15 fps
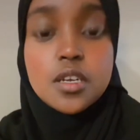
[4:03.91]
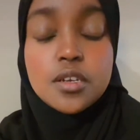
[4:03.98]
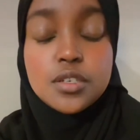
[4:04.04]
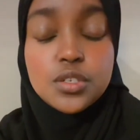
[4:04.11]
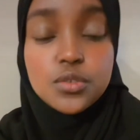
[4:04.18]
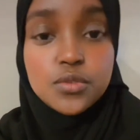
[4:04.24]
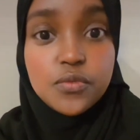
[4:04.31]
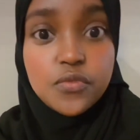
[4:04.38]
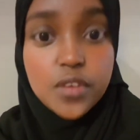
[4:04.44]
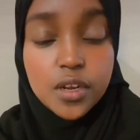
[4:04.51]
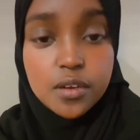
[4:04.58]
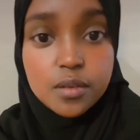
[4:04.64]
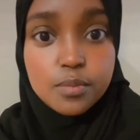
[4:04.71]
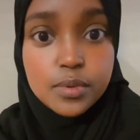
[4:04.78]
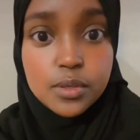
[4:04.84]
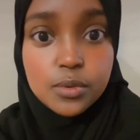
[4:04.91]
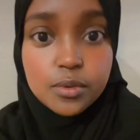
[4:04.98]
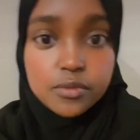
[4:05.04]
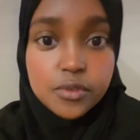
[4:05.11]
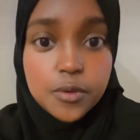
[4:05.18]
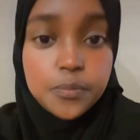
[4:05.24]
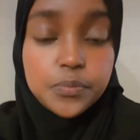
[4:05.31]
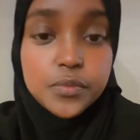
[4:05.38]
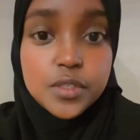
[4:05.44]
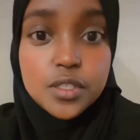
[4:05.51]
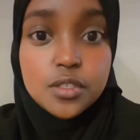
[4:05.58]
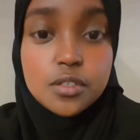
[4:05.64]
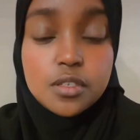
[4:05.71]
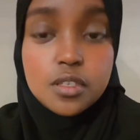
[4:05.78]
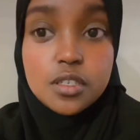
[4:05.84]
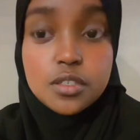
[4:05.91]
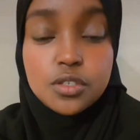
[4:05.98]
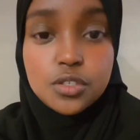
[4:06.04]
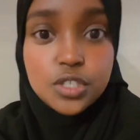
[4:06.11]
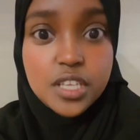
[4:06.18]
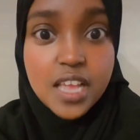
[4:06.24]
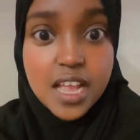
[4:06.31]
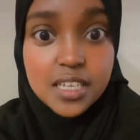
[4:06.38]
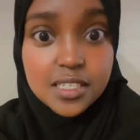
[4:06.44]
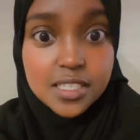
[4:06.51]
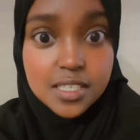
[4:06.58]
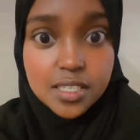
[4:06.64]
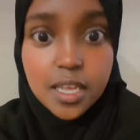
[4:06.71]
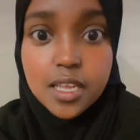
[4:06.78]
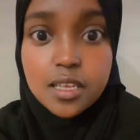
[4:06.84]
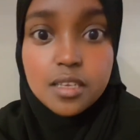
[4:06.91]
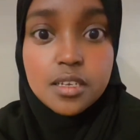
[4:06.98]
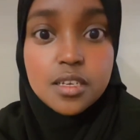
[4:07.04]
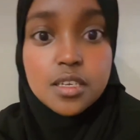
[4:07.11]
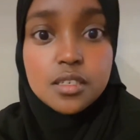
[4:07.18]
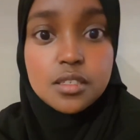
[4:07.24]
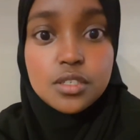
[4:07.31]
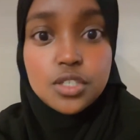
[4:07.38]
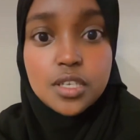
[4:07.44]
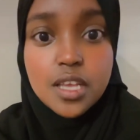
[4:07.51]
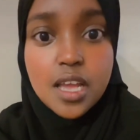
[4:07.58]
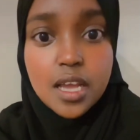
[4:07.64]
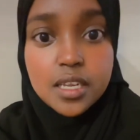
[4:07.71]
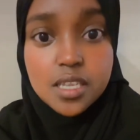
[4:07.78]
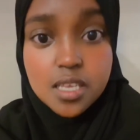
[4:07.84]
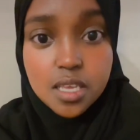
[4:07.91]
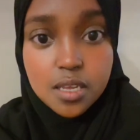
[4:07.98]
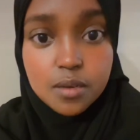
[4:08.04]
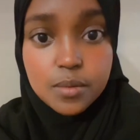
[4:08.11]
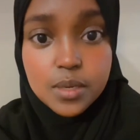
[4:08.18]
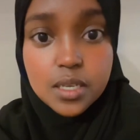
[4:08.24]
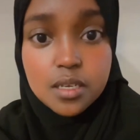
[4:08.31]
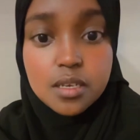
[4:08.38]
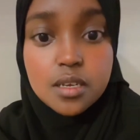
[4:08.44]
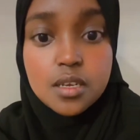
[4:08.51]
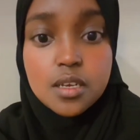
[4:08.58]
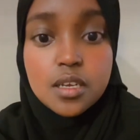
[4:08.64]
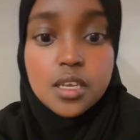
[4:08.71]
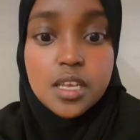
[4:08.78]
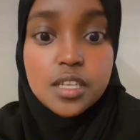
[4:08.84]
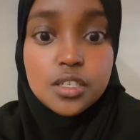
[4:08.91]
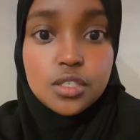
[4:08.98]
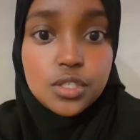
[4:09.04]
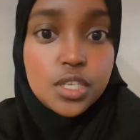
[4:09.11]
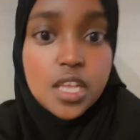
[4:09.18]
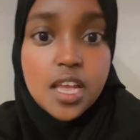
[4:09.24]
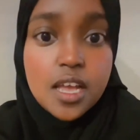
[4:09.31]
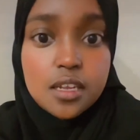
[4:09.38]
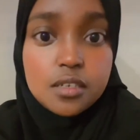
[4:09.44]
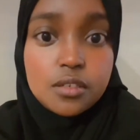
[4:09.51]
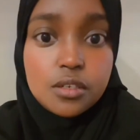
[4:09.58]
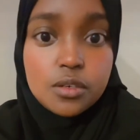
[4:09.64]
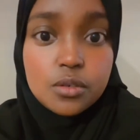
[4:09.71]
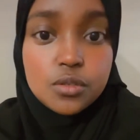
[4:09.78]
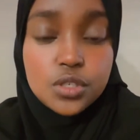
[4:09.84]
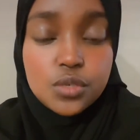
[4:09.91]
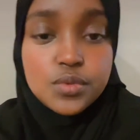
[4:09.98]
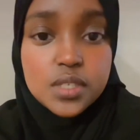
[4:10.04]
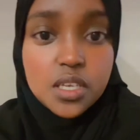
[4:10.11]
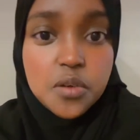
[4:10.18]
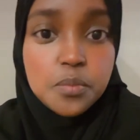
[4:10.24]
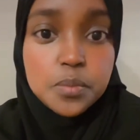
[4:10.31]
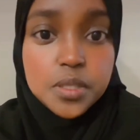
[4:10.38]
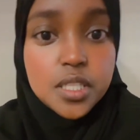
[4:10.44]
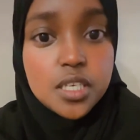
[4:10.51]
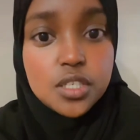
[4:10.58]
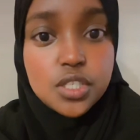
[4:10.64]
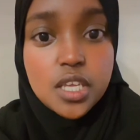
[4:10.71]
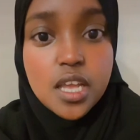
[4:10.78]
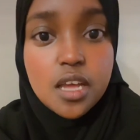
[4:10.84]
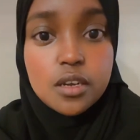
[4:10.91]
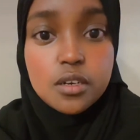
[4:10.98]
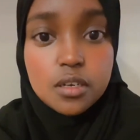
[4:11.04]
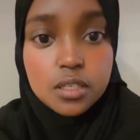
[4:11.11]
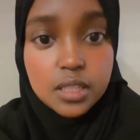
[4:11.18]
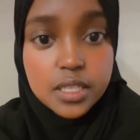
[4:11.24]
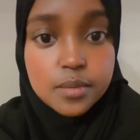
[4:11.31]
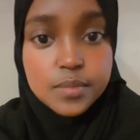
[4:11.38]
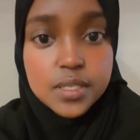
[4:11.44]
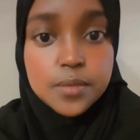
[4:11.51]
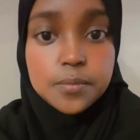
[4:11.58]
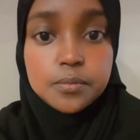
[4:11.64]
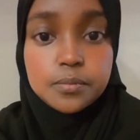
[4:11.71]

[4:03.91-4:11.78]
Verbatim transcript: She was very beautiful. She had sight, she had hearing, and she had, you know, she was complete. She had her limbs.